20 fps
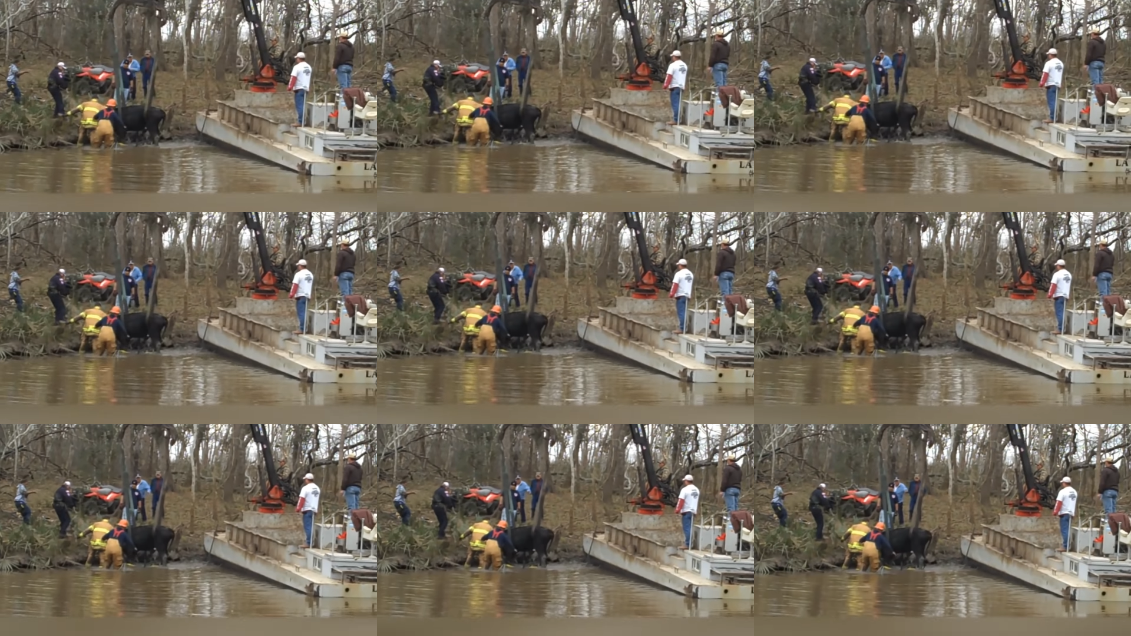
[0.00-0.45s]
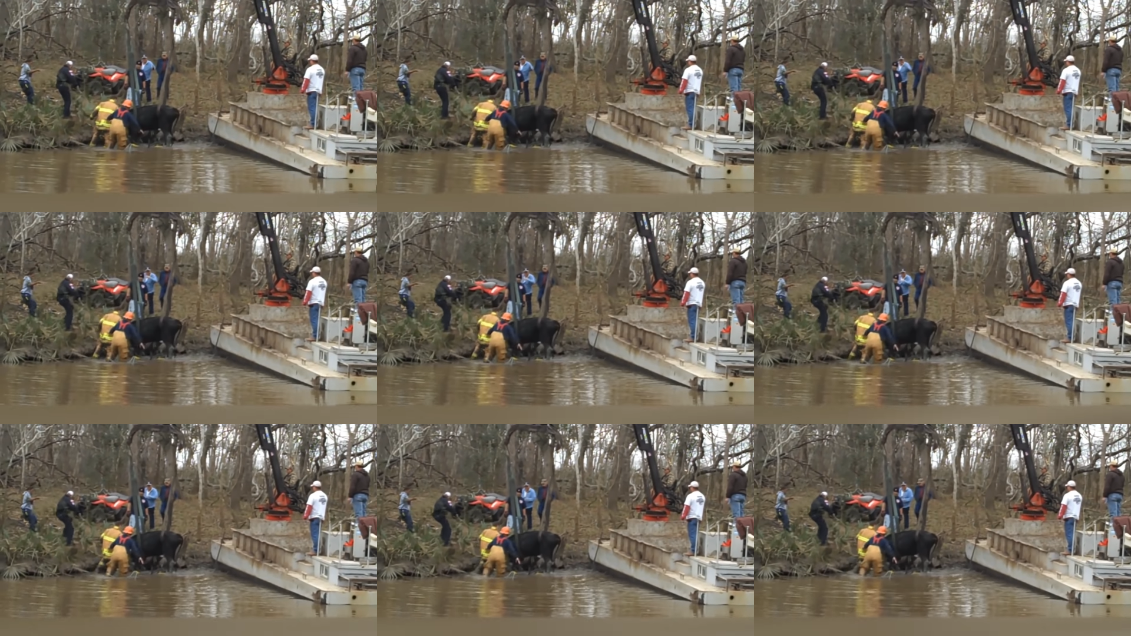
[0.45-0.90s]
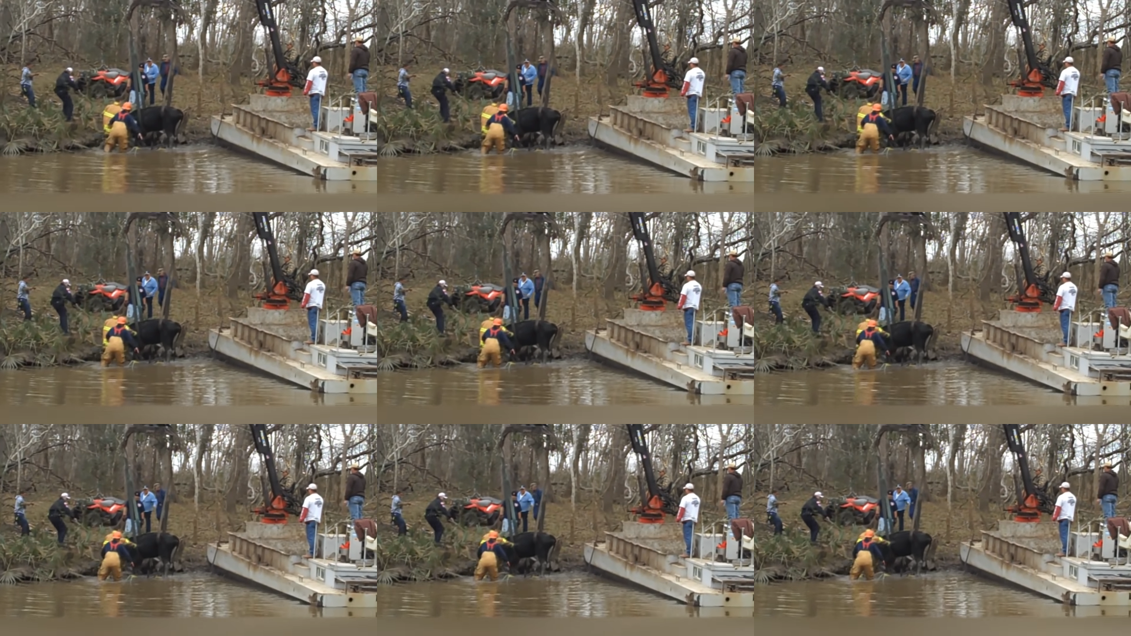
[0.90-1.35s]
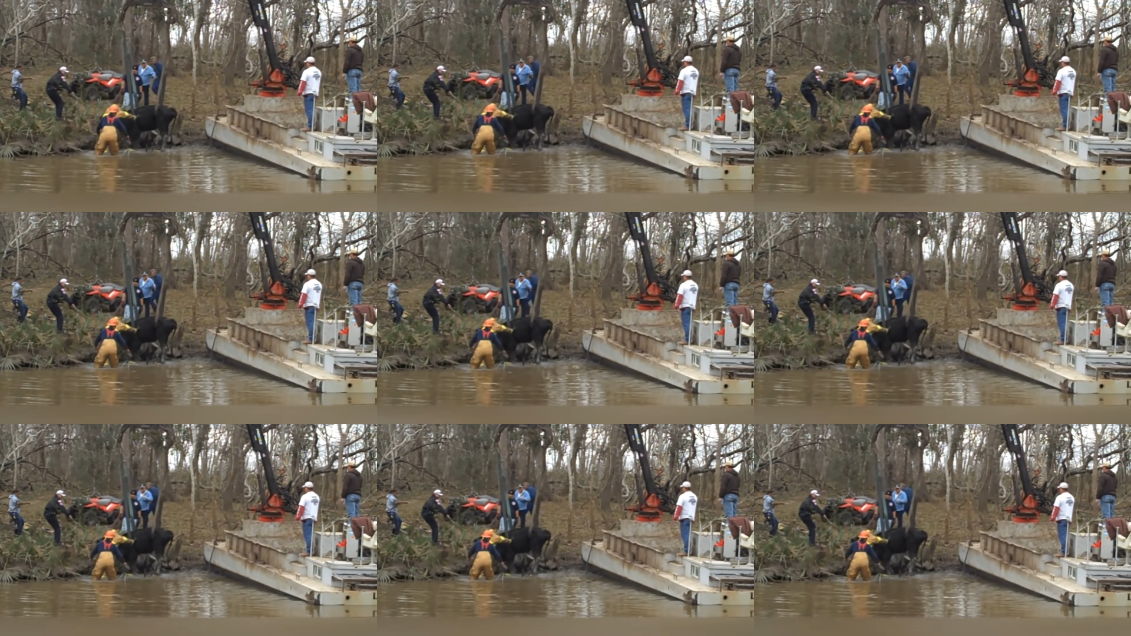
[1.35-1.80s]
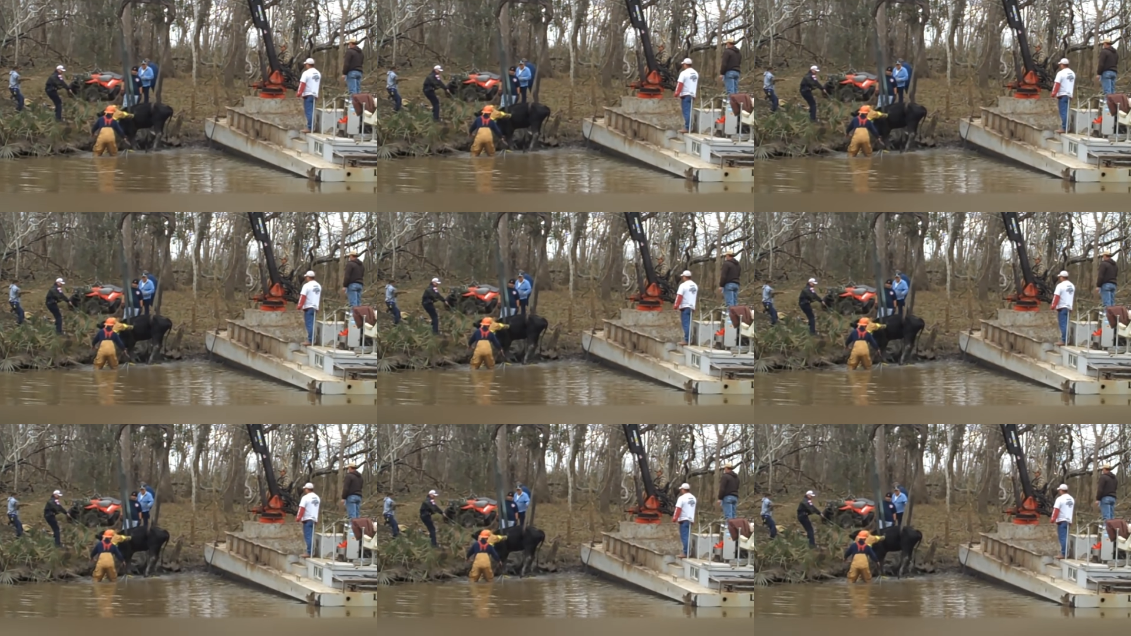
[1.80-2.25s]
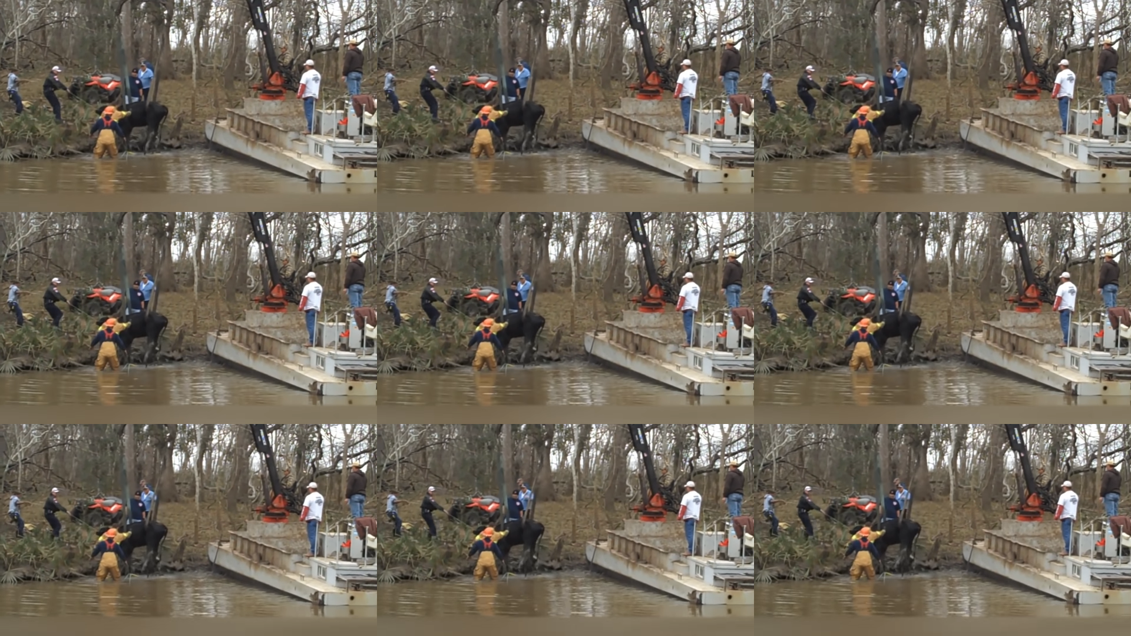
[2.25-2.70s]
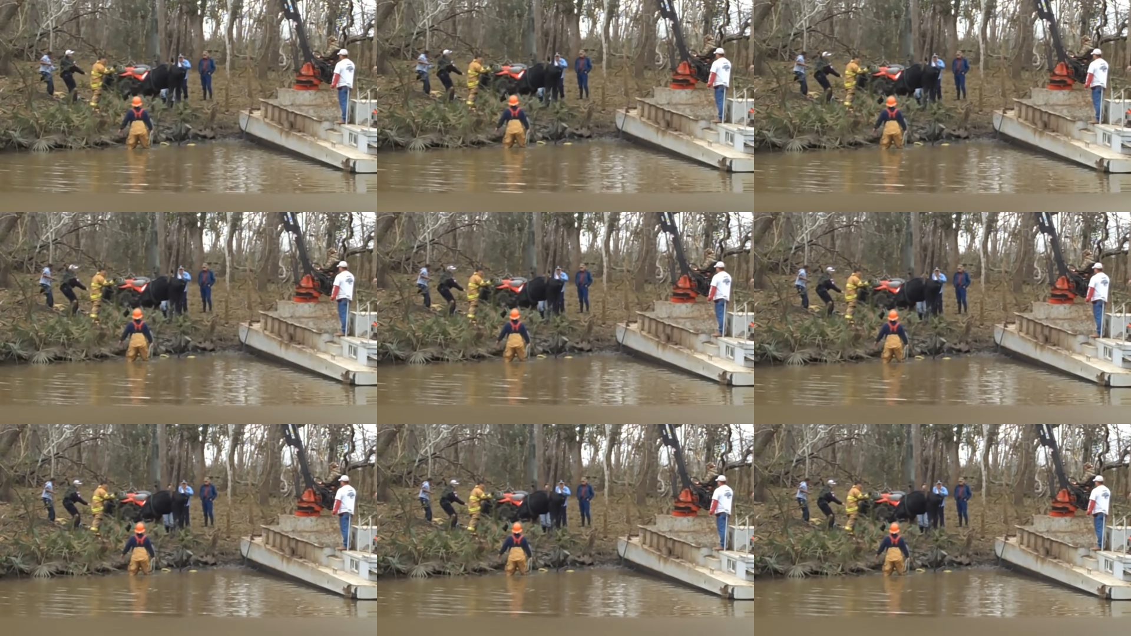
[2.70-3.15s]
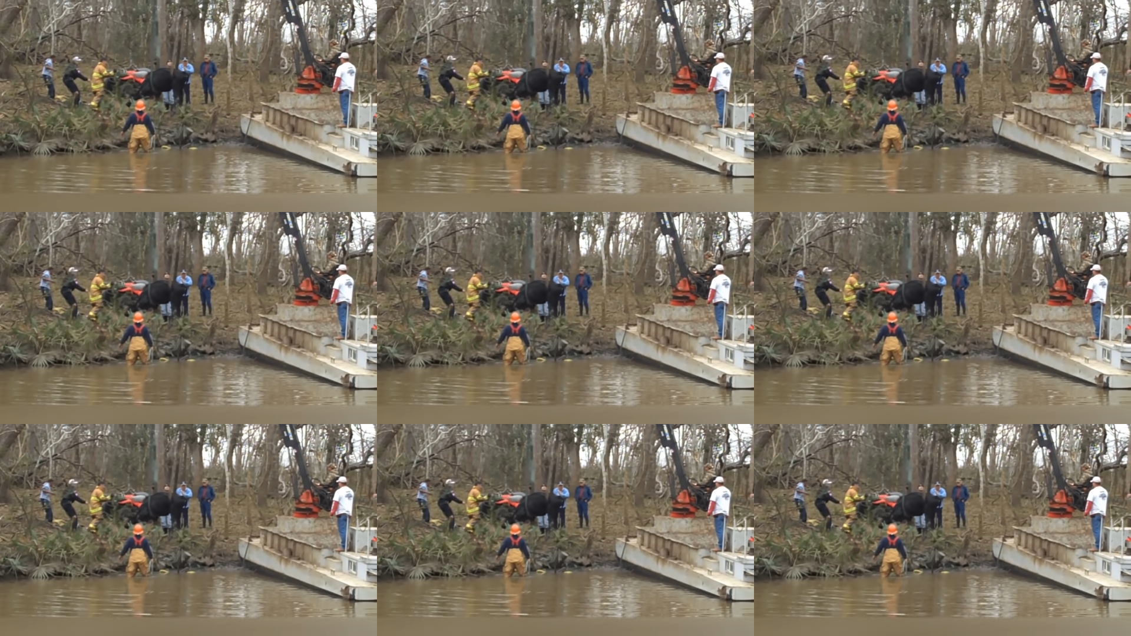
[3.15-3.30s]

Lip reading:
No face is visible, so there are no lips to read.